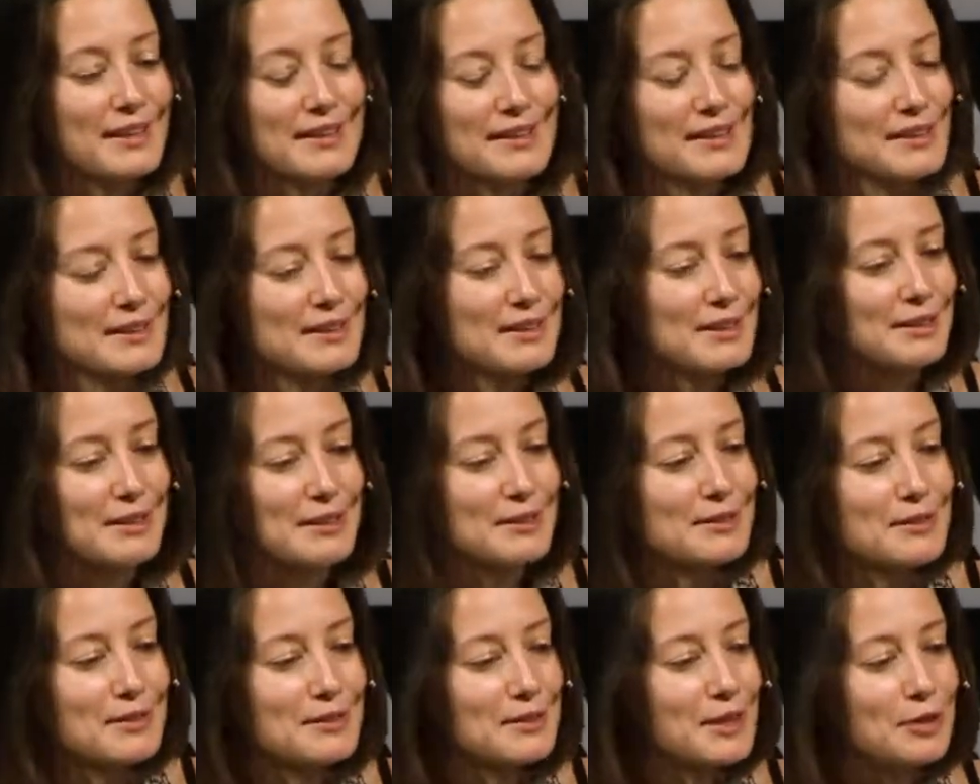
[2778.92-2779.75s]

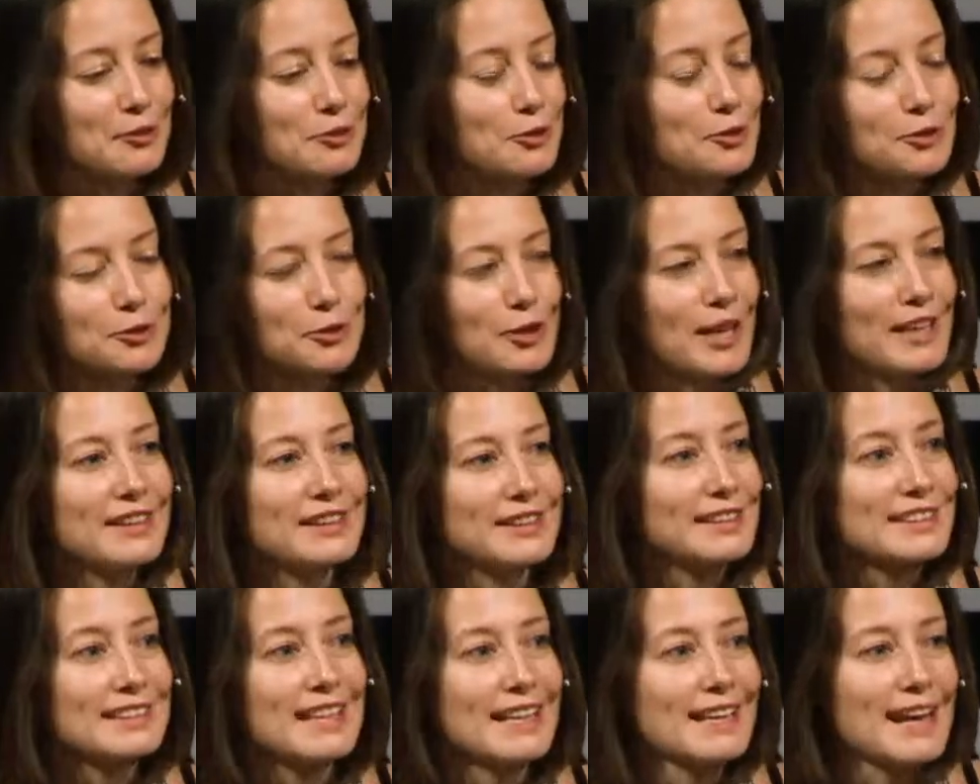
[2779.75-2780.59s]
the tool to
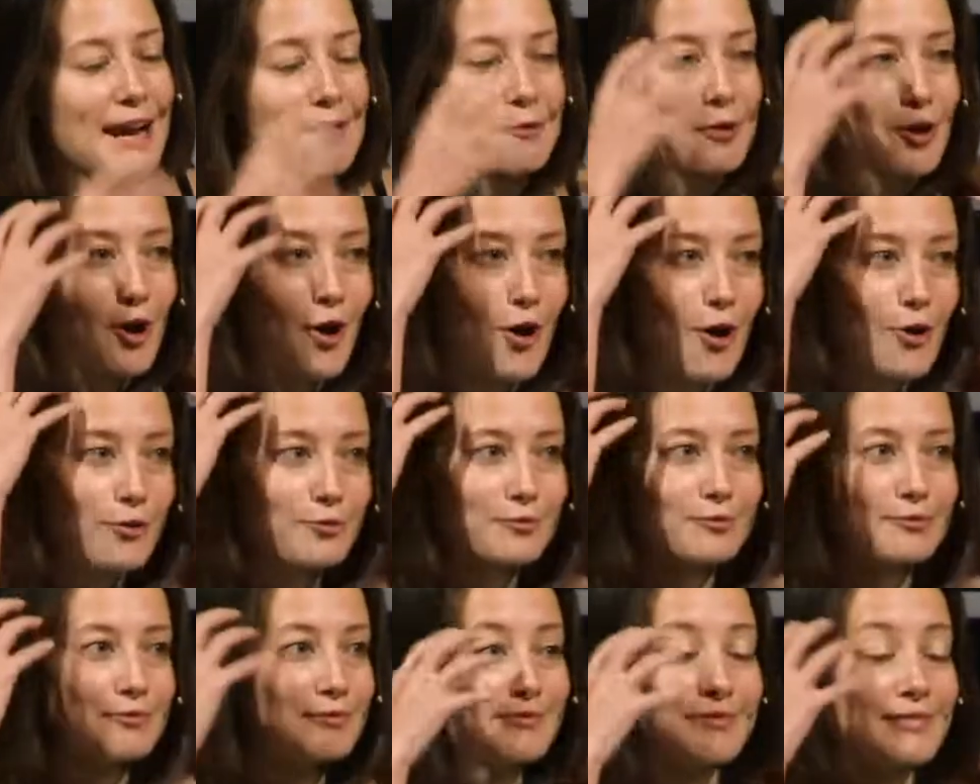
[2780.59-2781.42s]
understand our
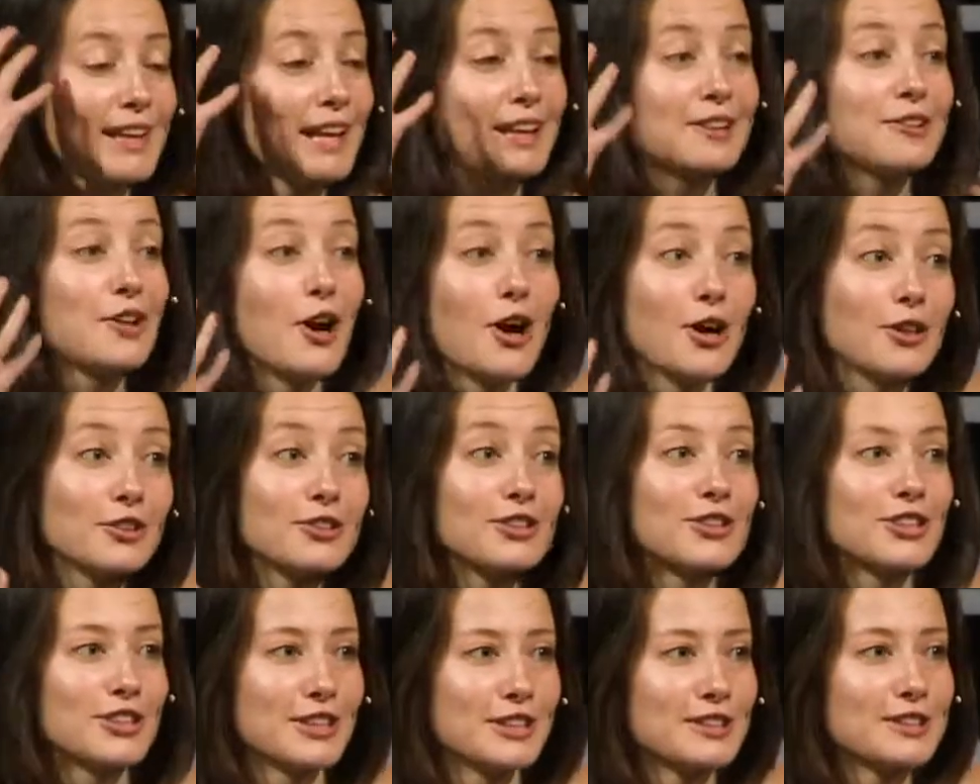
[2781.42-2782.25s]
own
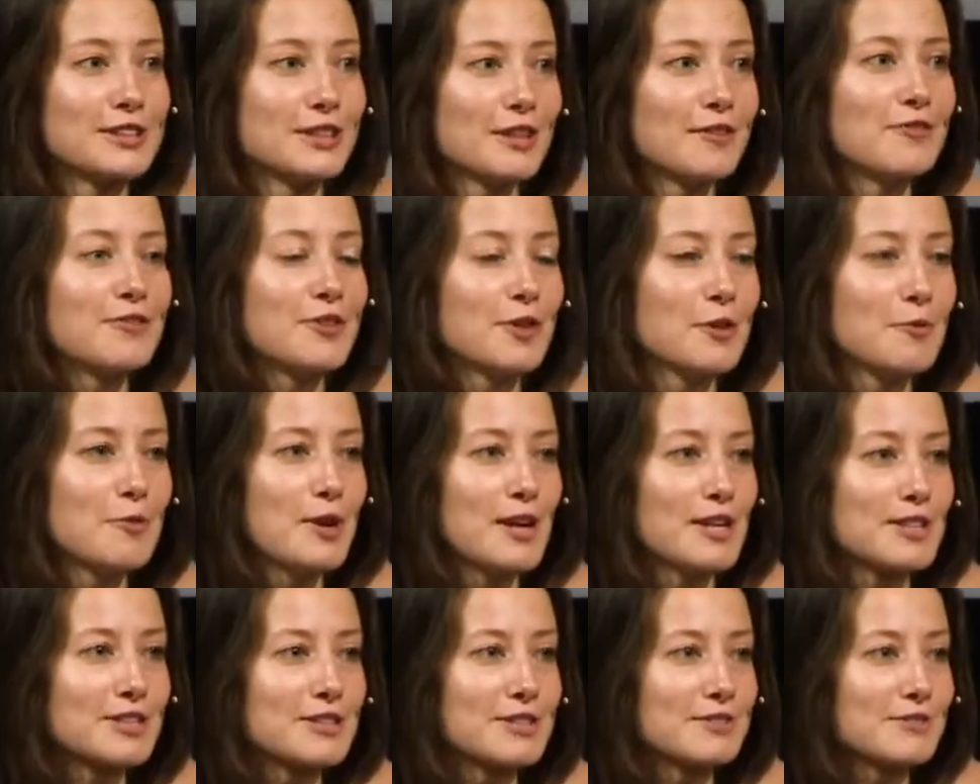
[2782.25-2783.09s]
technology, if you
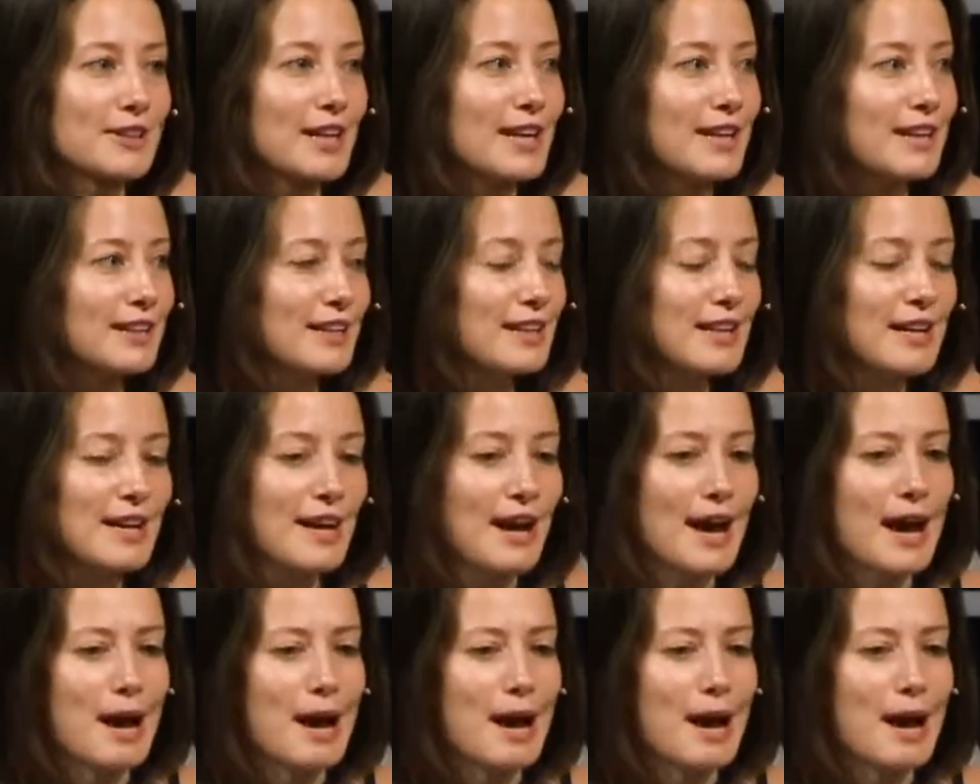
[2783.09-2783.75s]
wish, right?